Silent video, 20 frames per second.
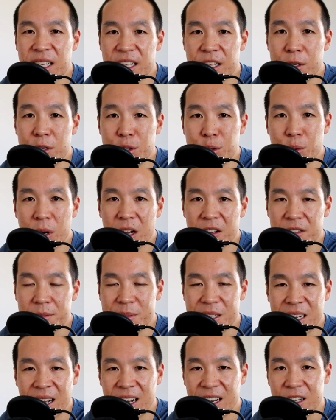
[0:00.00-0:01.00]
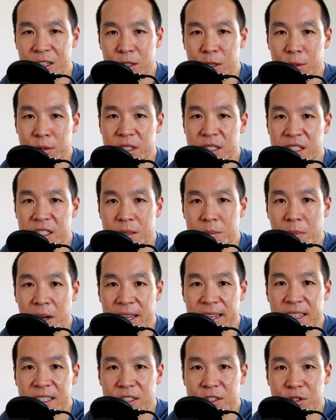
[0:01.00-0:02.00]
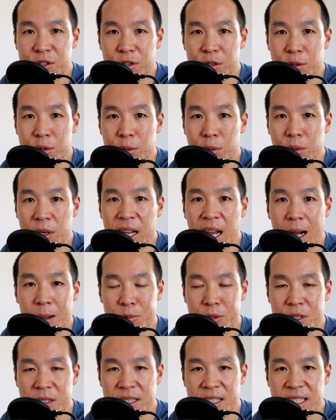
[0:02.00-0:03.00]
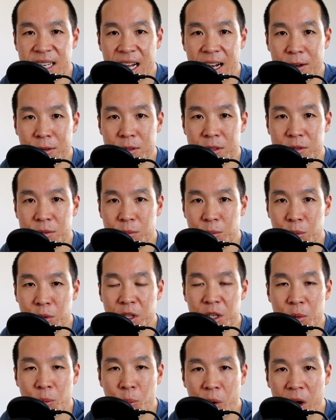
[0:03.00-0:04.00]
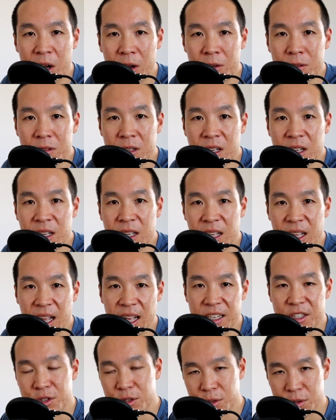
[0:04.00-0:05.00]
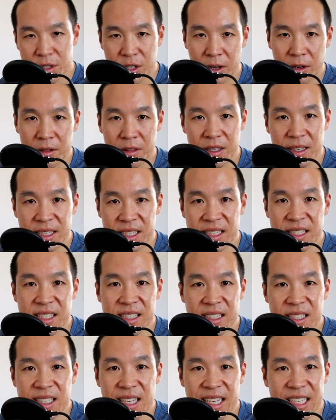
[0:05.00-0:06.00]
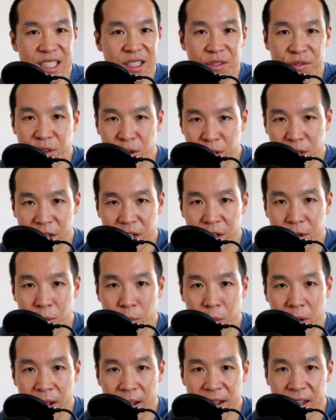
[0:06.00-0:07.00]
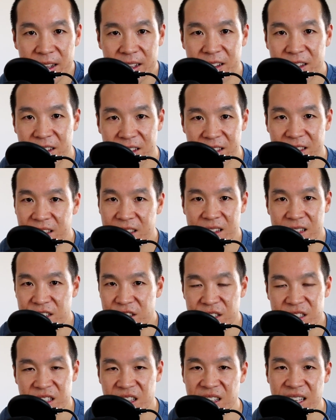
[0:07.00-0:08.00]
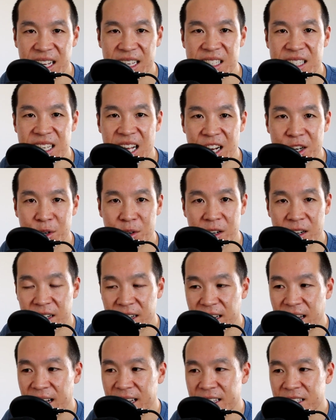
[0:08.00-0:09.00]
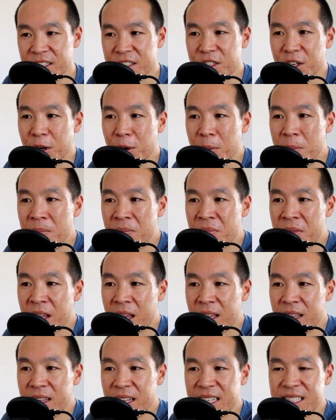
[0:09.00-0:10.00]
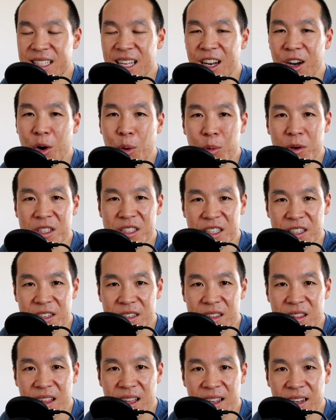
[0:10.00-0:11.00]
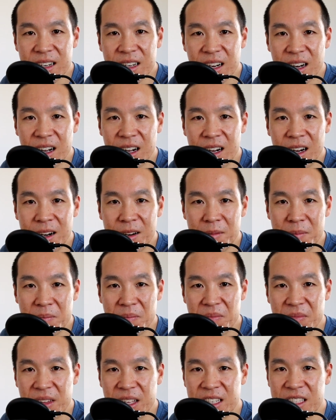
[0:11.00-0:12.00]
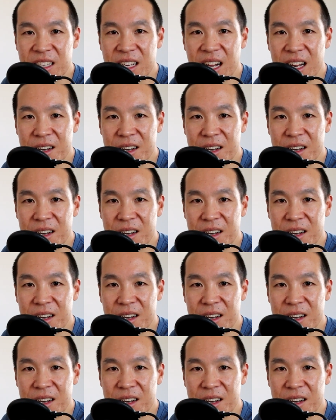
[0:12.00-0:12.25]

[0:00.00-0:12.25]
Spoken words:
that you do have to be kind of close to this mic to capture the sound really well. As you saw in the distance test, the farther I get away, just the less sound you're going to get. And so that's not always a good thing. It's